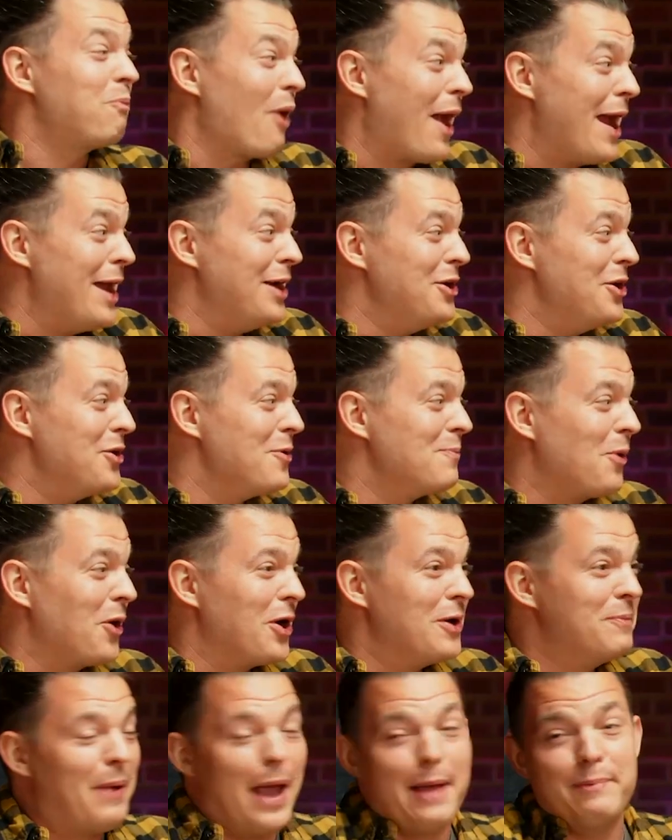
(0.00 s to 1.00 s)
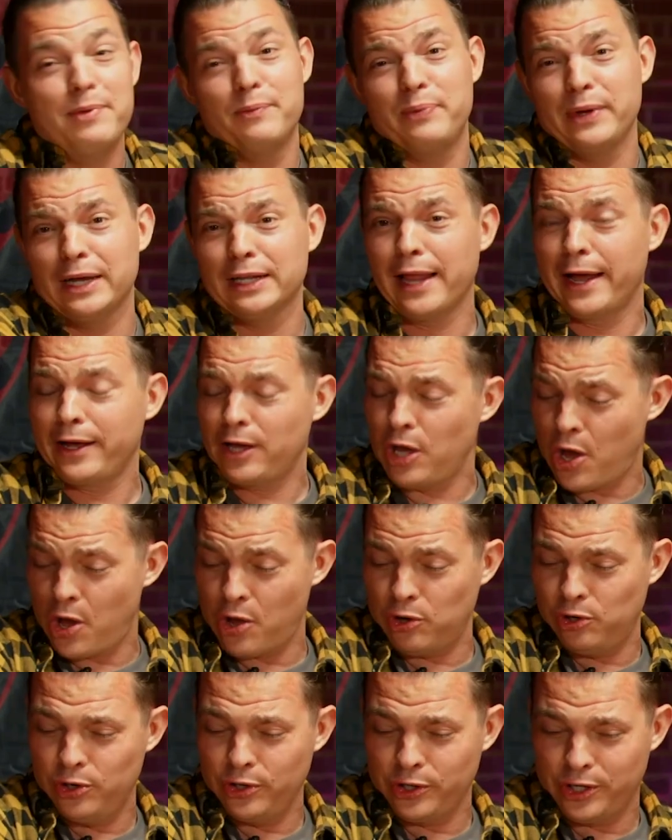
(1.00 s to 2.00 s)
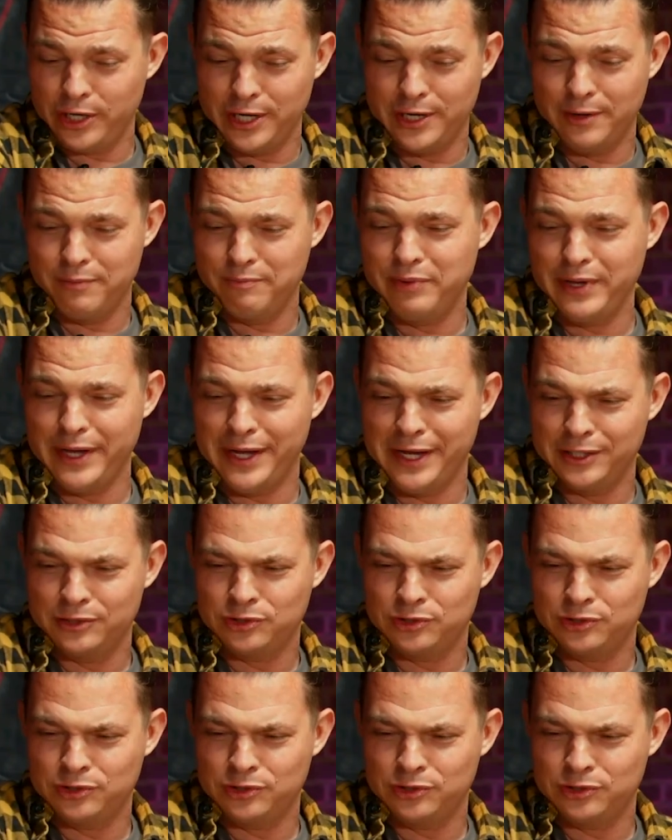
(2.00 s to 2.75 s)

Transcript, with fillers: brand newborn baby, being like, "Oh, look at him being